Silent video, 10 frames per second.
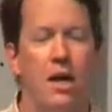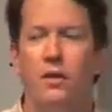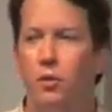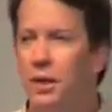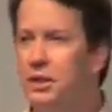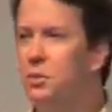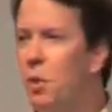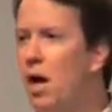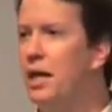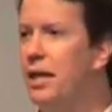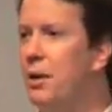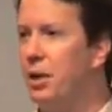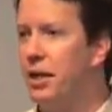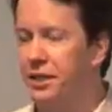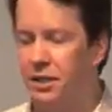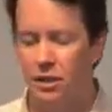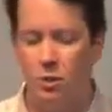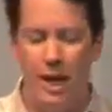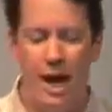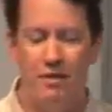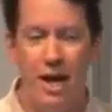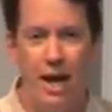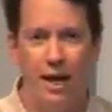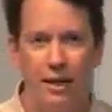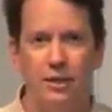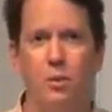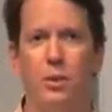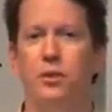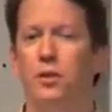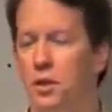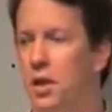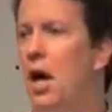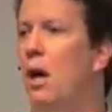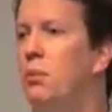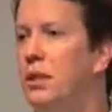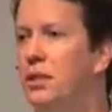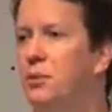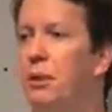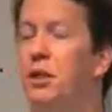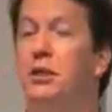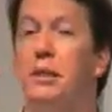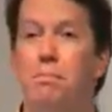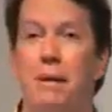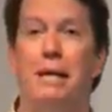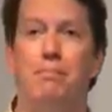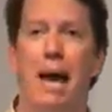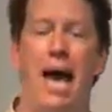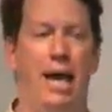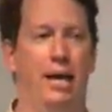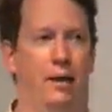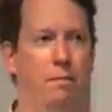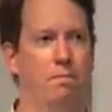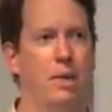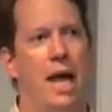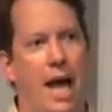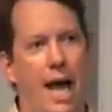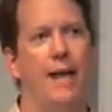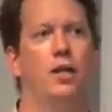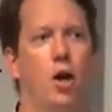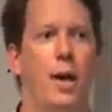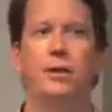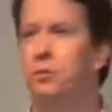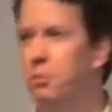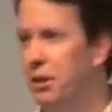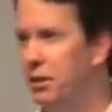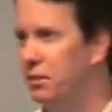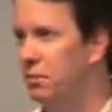The reason why in our kitchens we have eggs that we can turn into omelets is because the Big Bang had a low entropy.